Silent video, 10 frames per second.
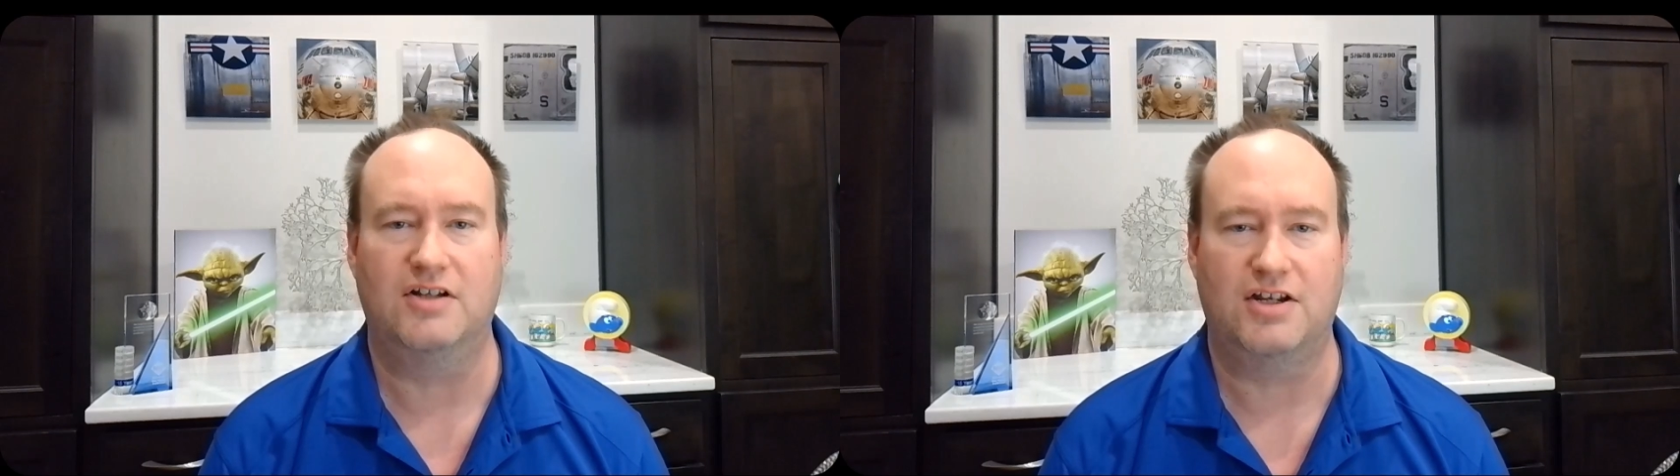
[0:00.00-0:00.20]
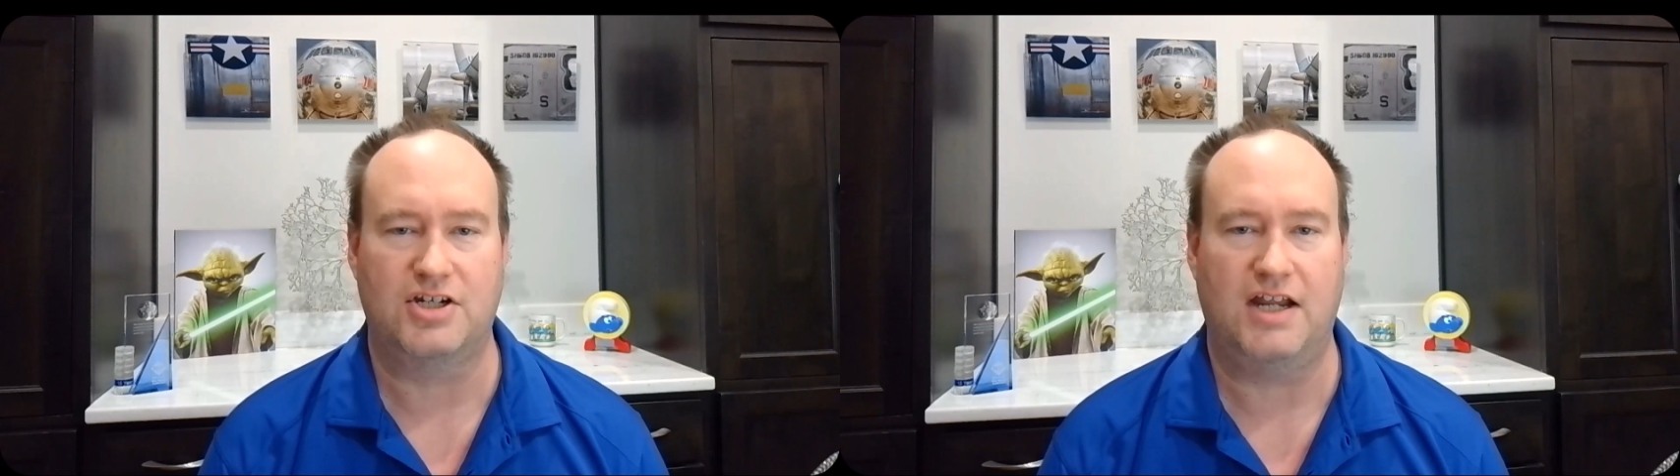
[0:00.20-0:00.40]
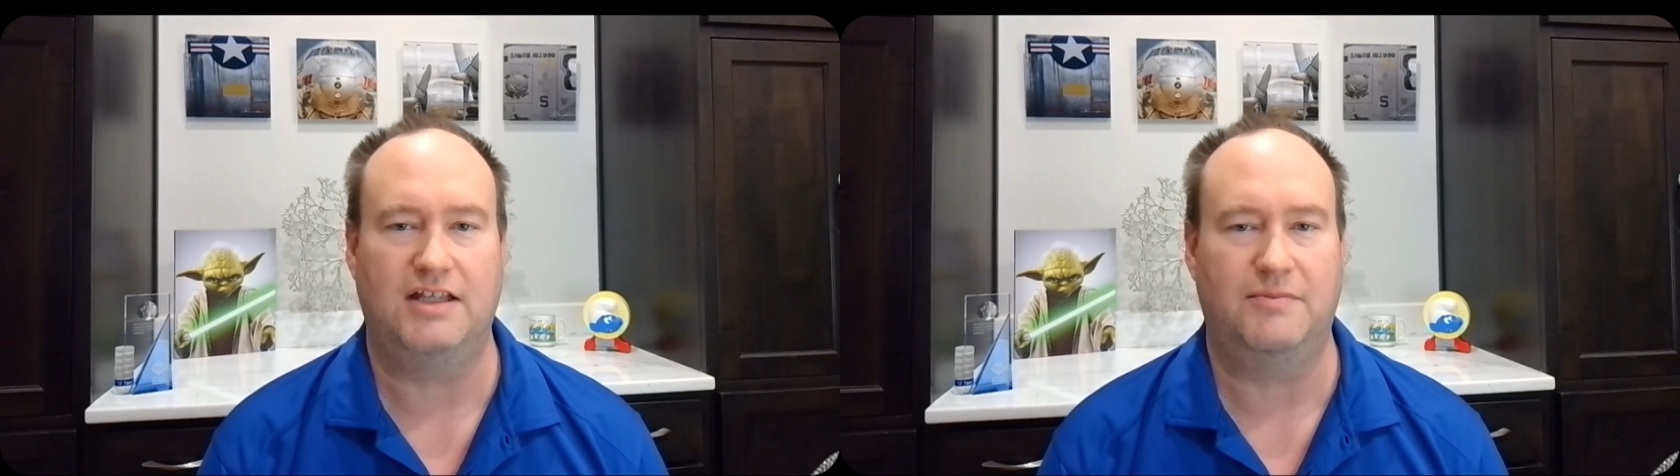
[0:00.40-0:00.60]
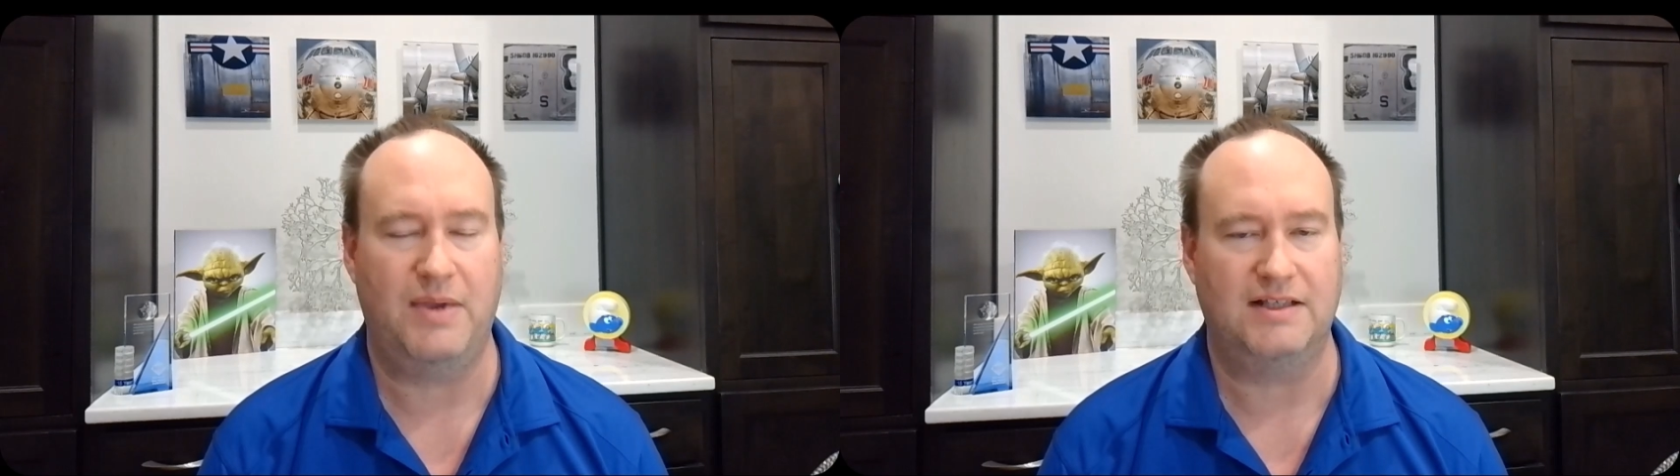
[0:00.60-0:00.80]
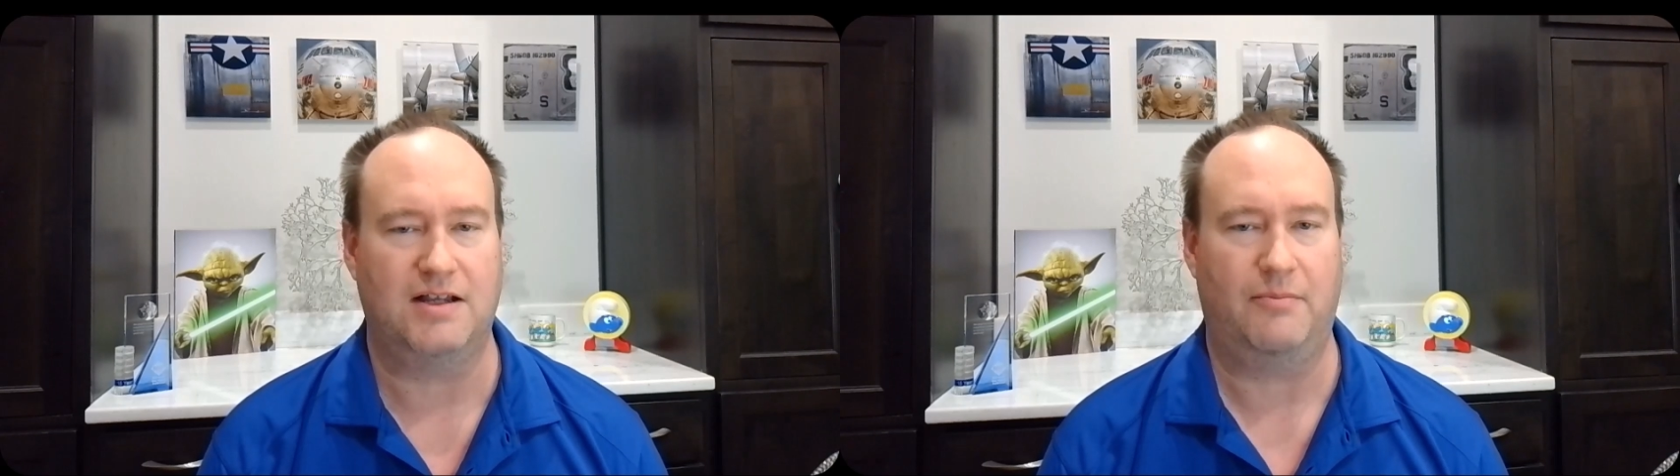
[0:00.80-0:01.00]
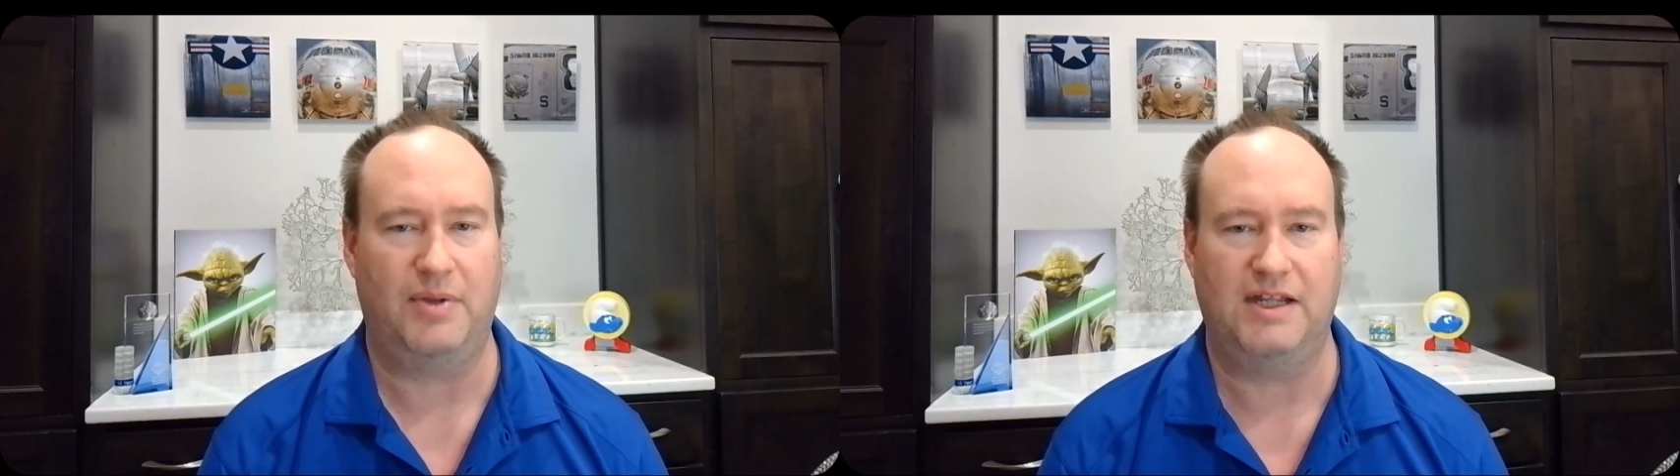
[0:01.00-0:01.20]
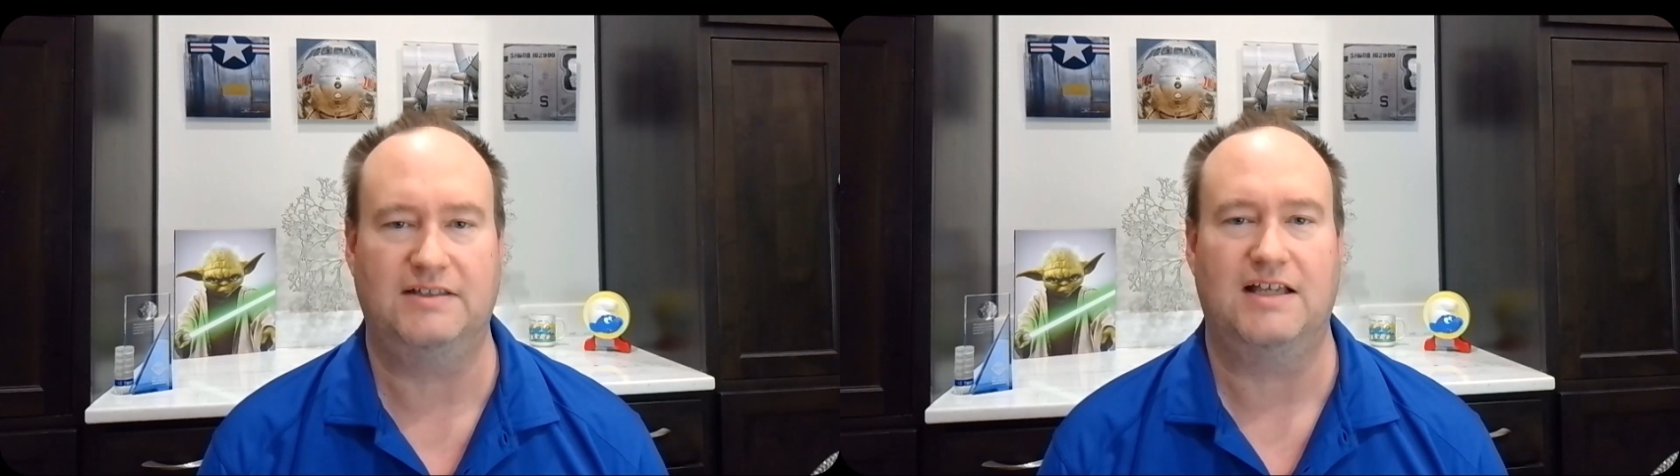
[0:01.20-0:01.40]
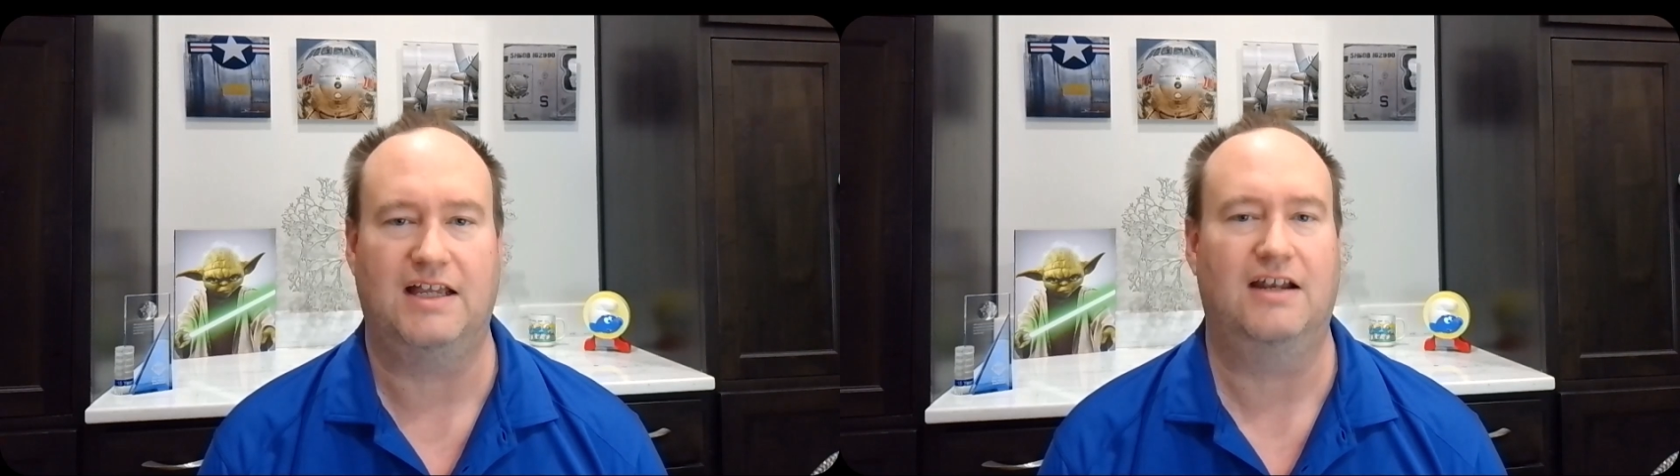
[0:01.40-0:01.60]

Chinese based companies that